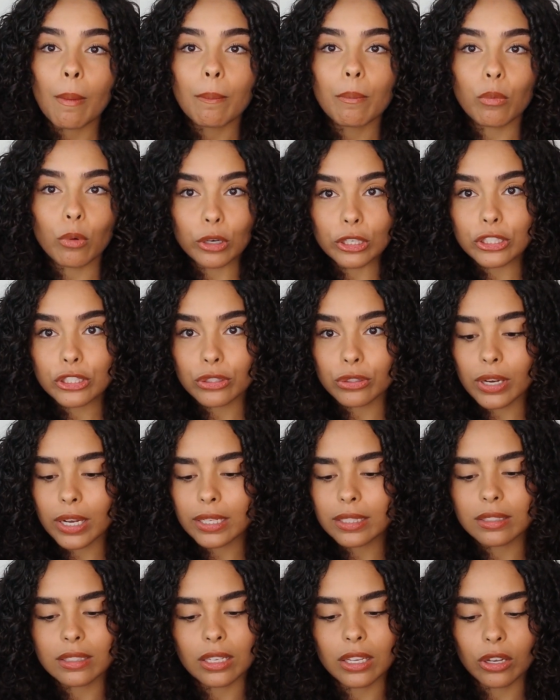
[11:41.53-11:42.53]

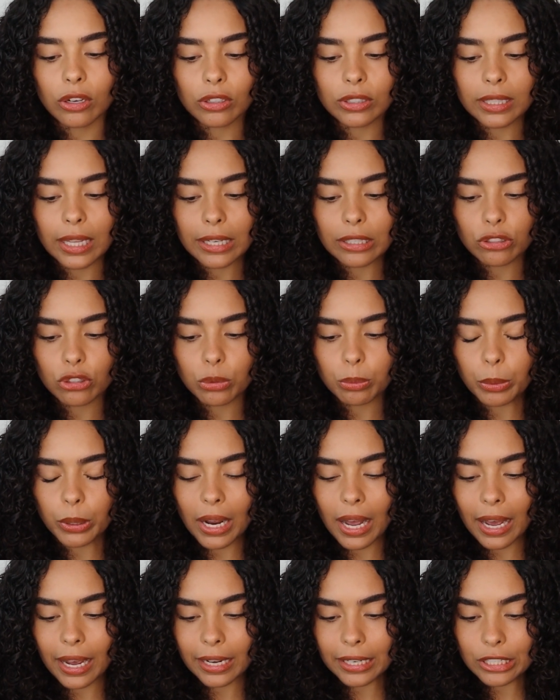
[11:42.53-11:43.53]
moisturizing or like super
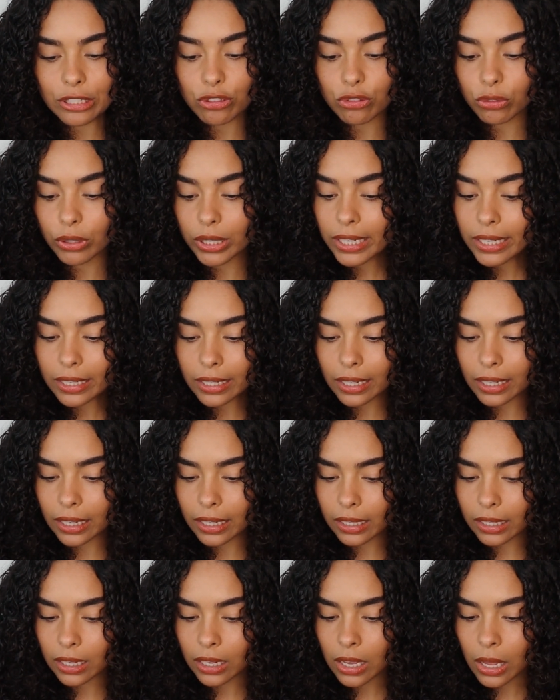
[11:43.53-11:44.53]

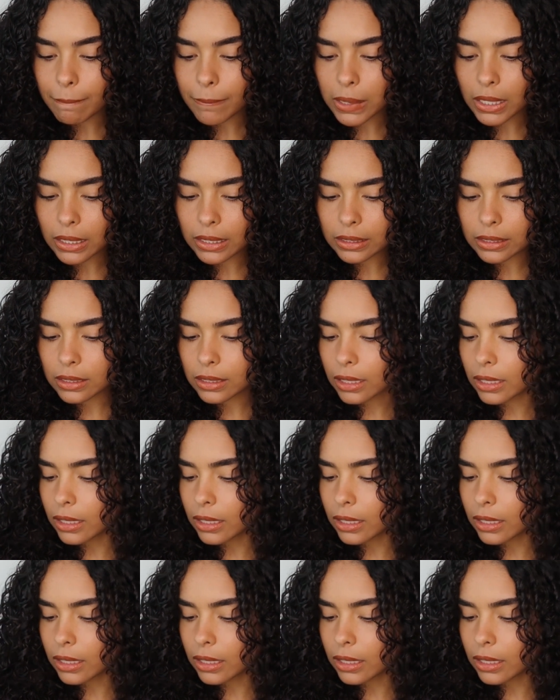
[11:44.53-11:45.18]
hydrating, but